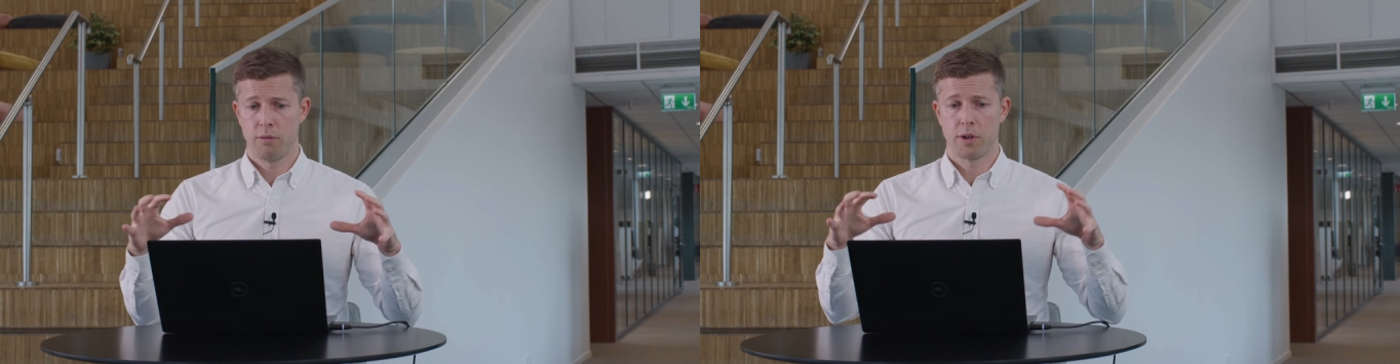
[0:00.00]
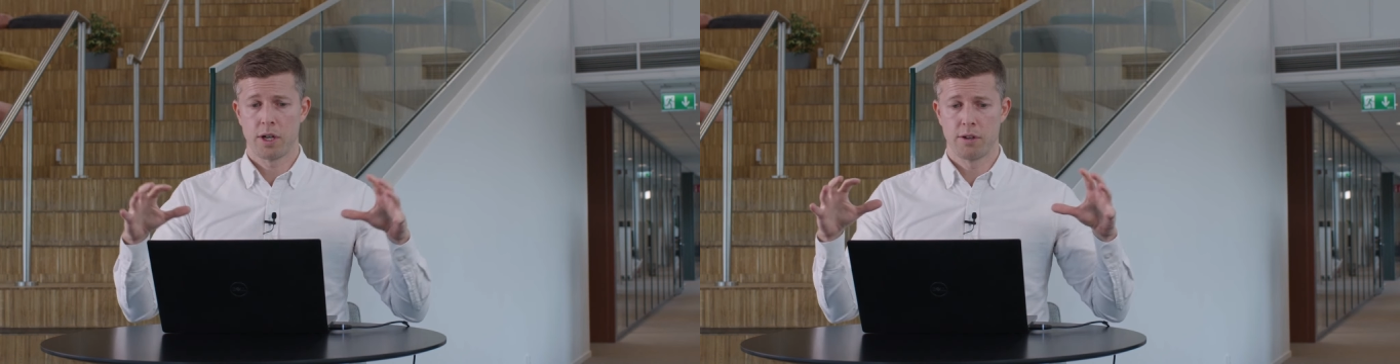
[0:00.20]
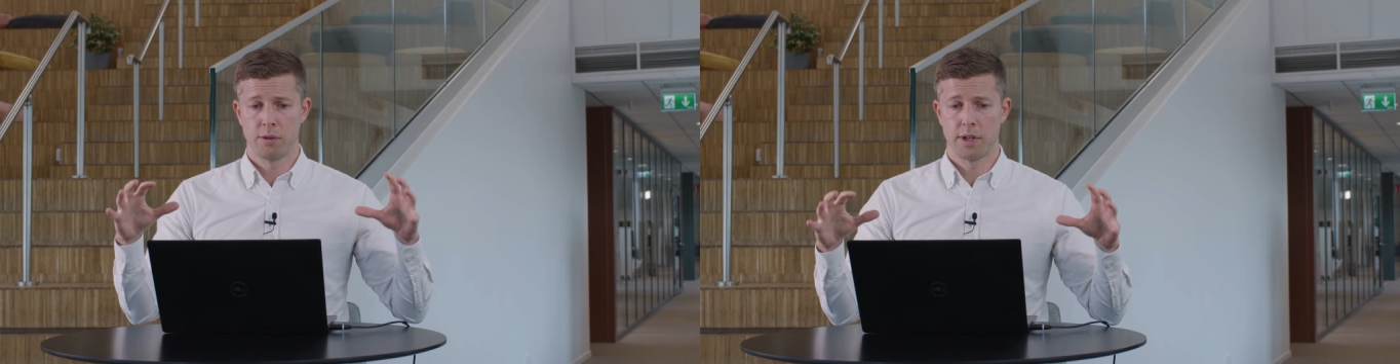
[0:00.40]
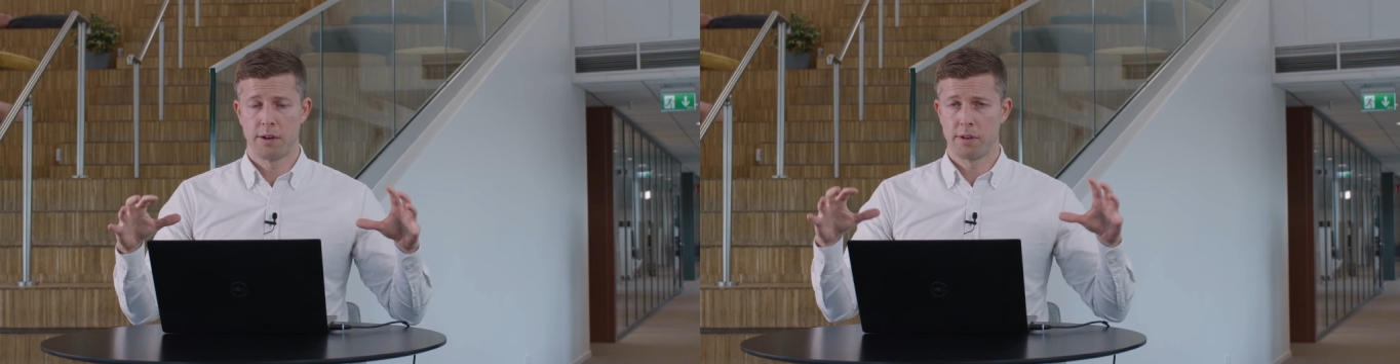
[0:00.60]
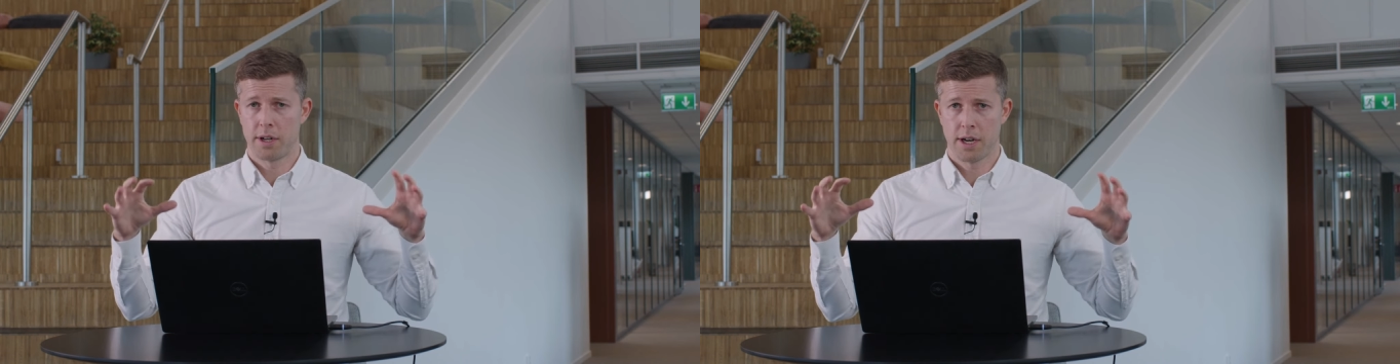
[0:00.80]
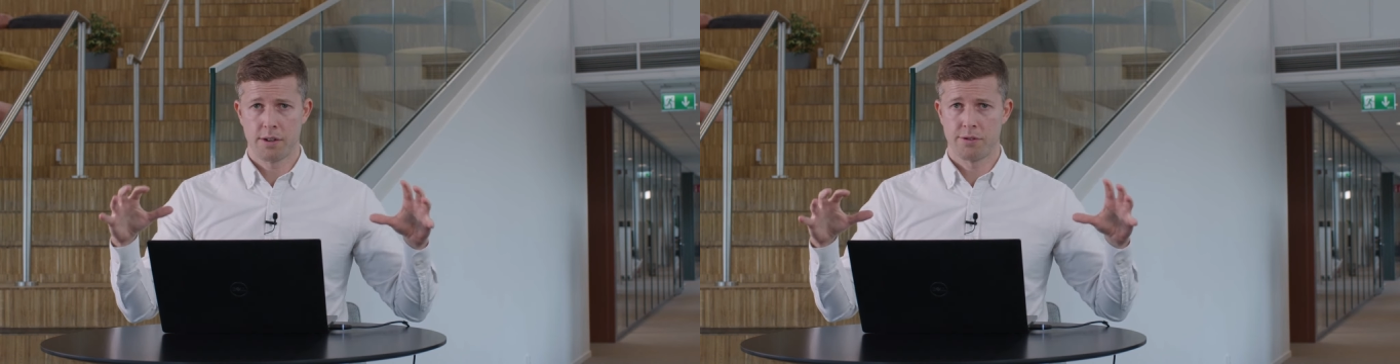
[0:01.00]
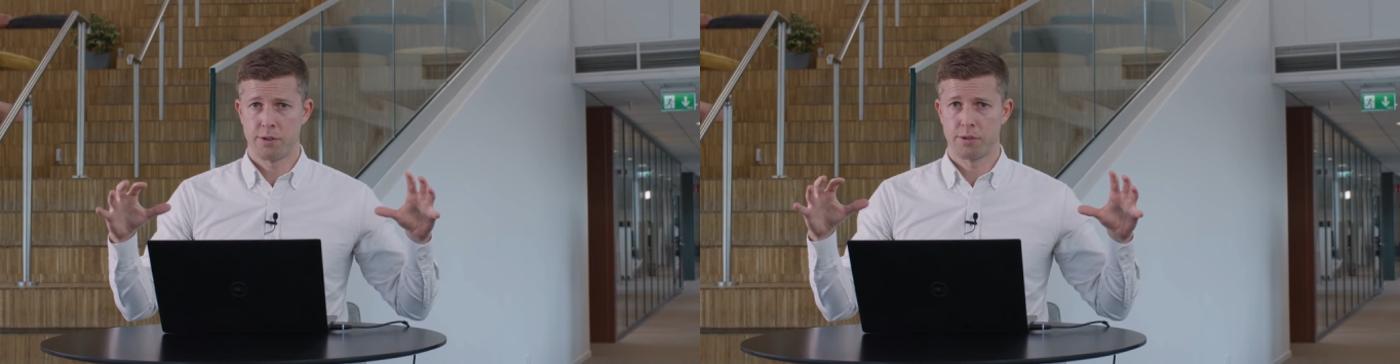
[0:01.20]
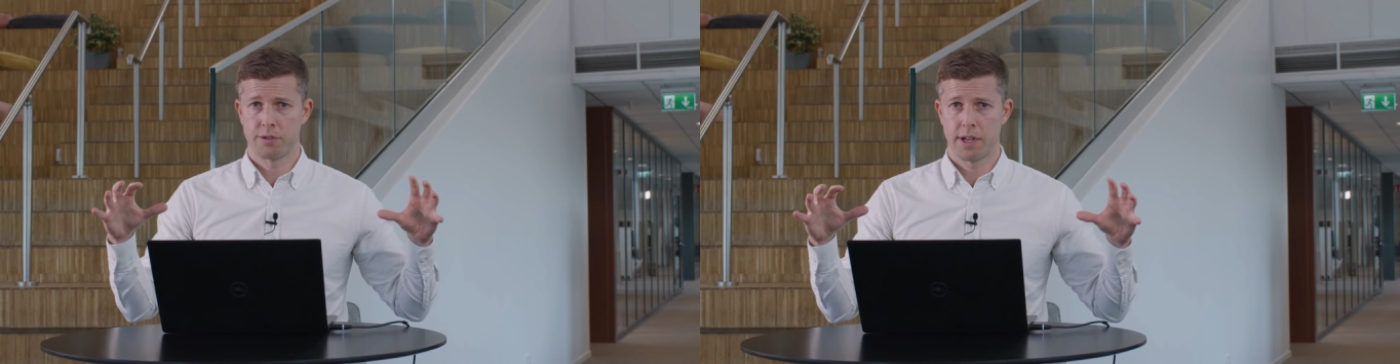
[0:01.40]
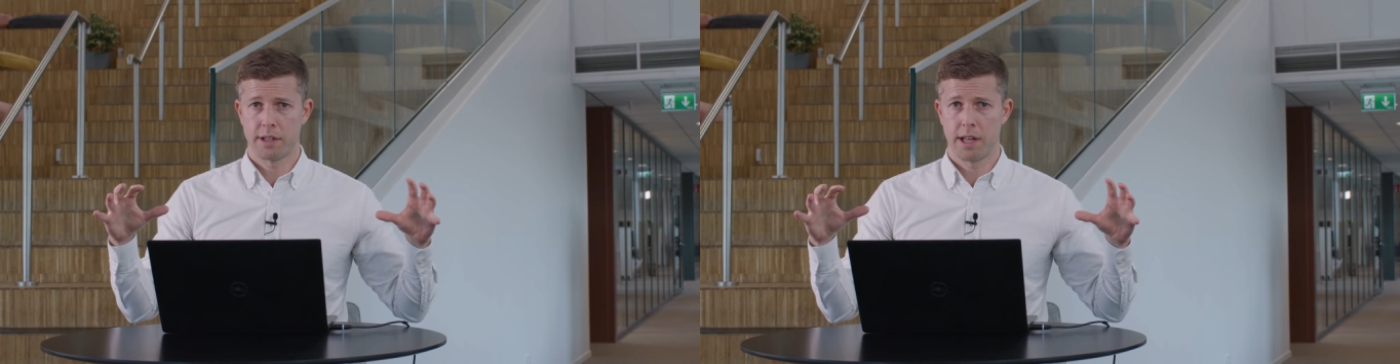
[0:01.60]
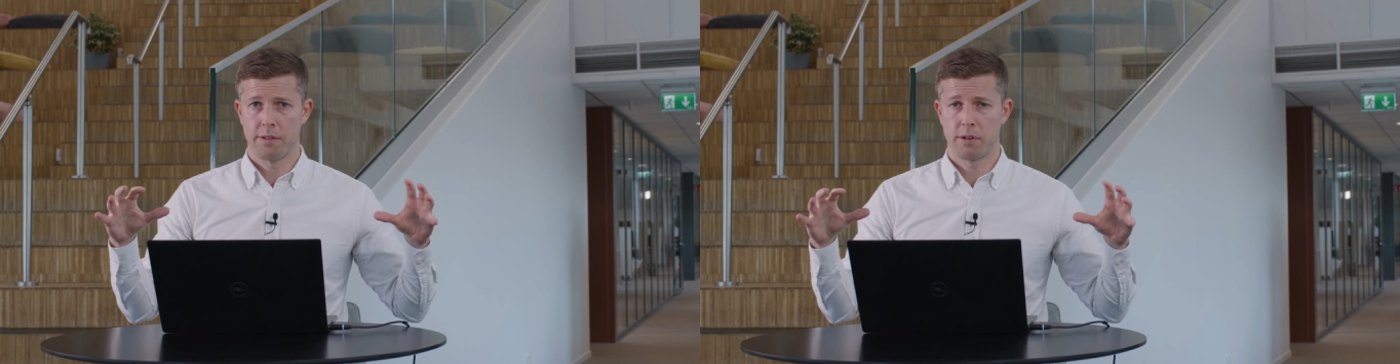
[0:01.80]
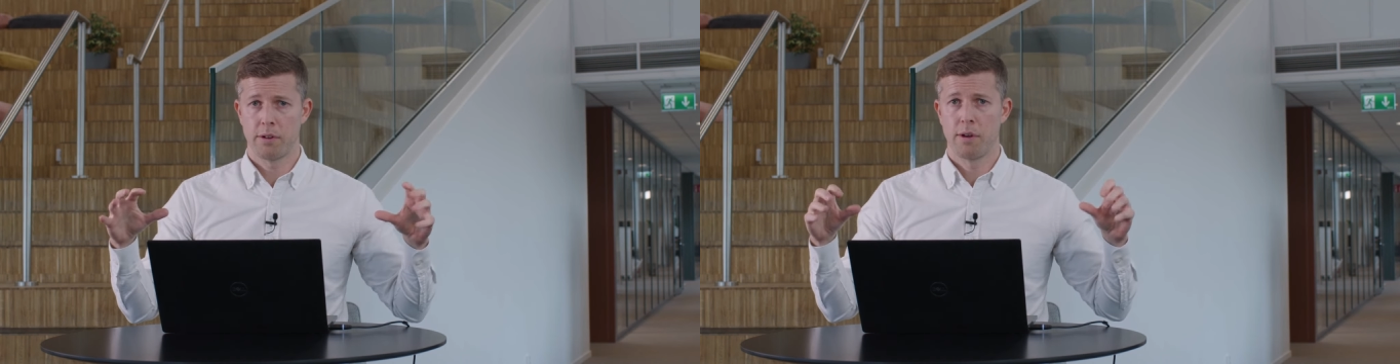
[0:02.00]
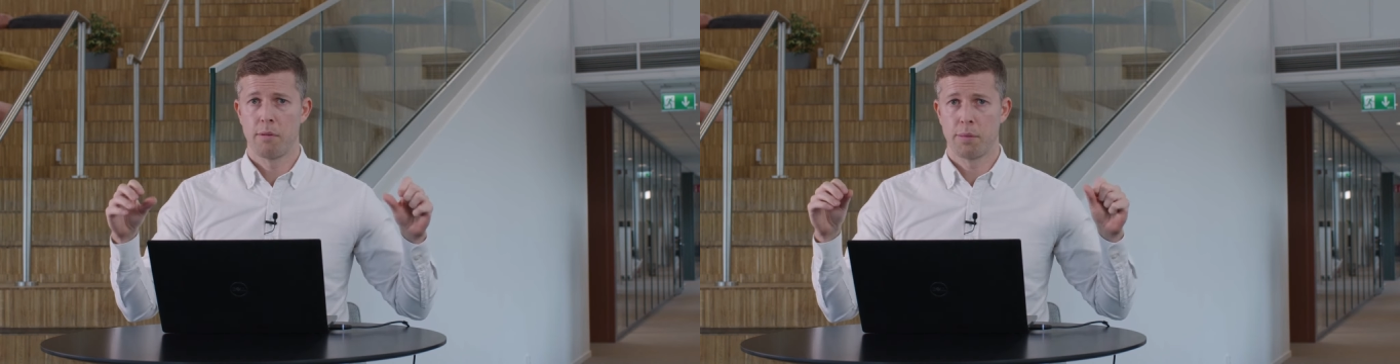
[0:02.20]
you can do that on a country or site level,